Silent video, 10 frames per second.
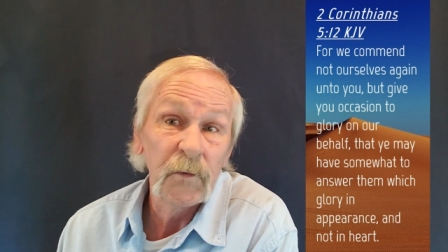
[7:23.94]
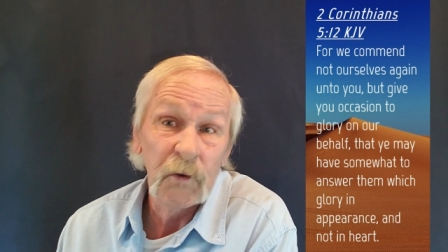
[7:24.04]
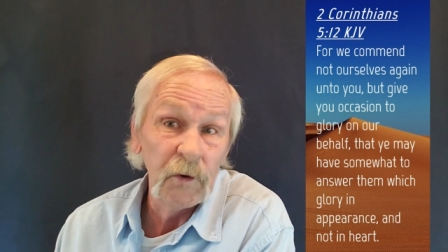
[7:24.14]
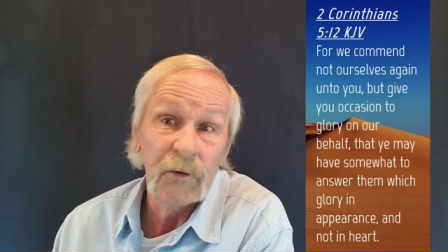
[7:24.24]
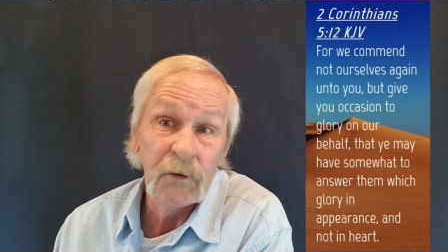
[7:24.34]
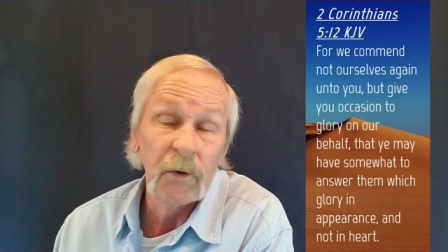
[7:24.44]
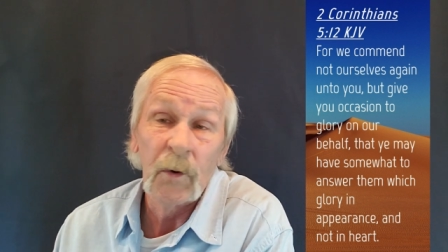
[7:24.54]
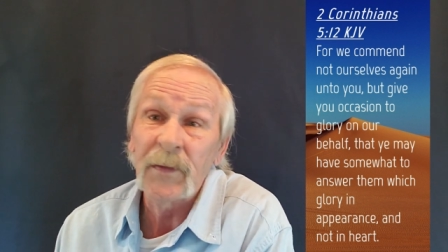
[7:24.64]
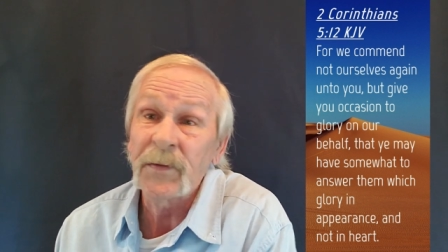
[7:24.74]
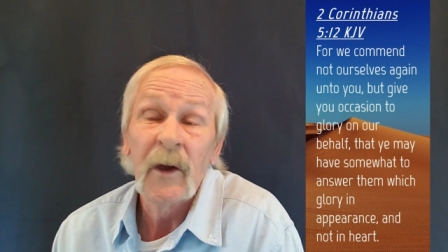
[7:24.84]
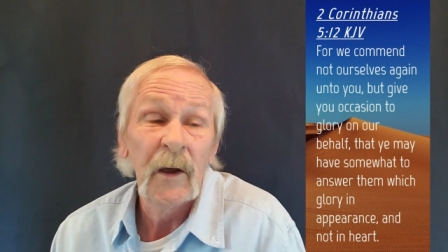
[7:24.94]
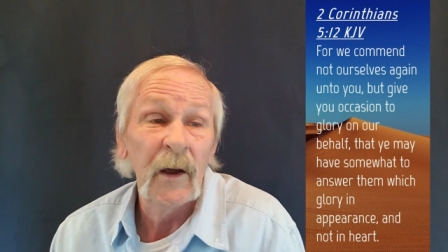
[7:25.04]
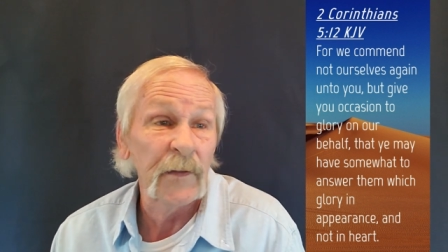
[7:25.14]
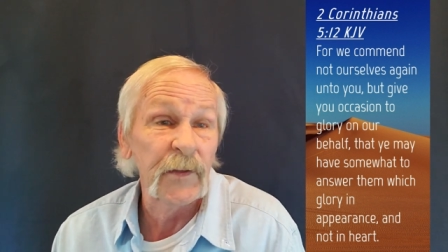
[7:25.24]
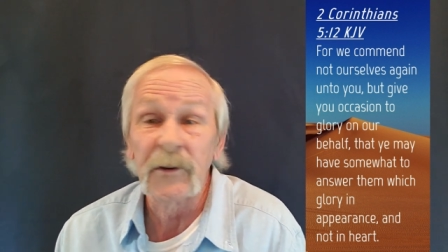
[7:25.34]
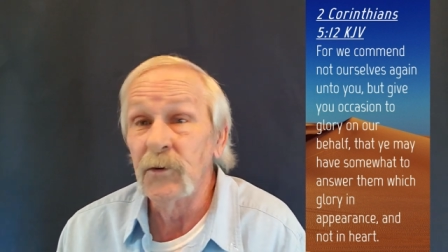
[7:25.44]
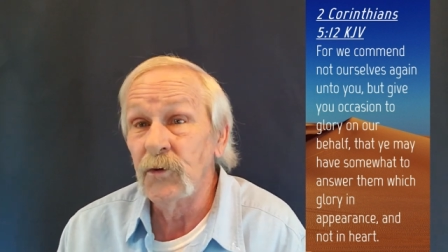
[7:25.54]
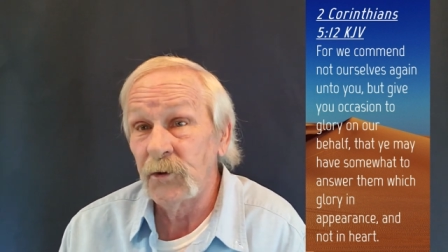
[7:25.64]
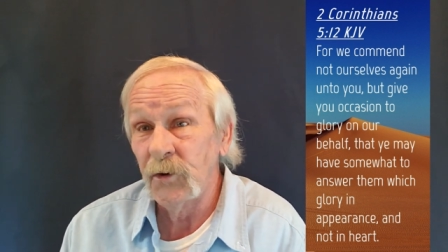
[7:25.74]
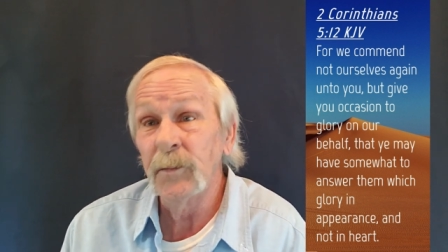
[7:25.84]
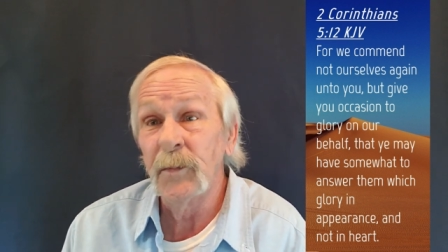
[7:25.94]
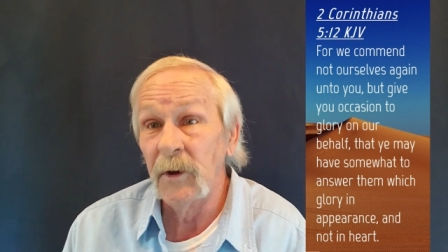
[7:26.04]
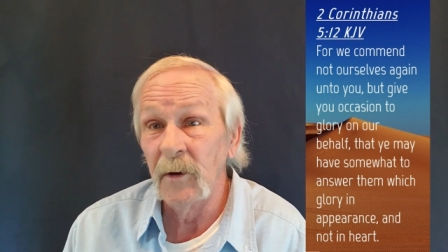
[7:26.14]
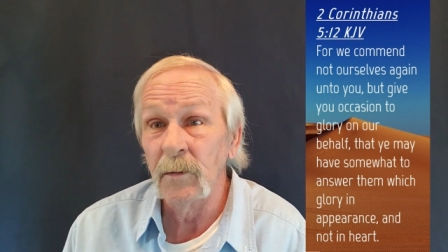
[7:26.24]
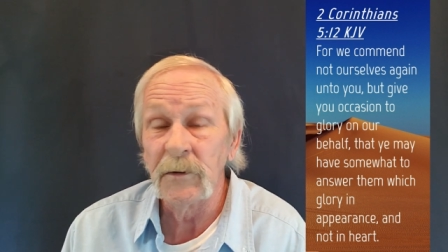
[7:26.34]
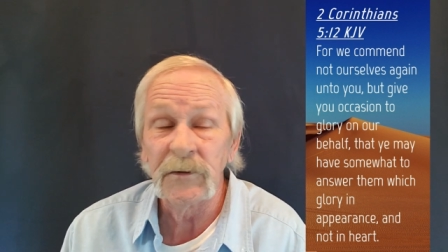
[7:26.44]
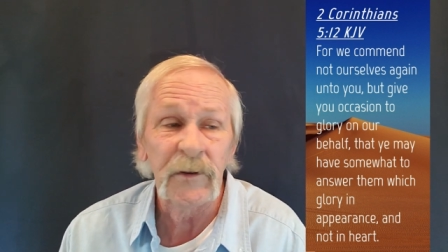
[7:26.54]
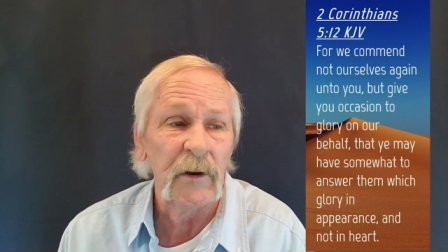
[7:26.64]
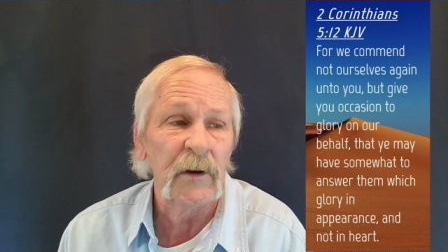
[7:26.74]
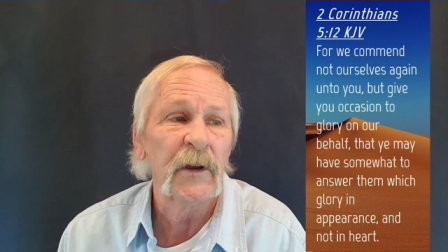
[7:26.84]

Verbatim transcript: could too, I think you should be able to say,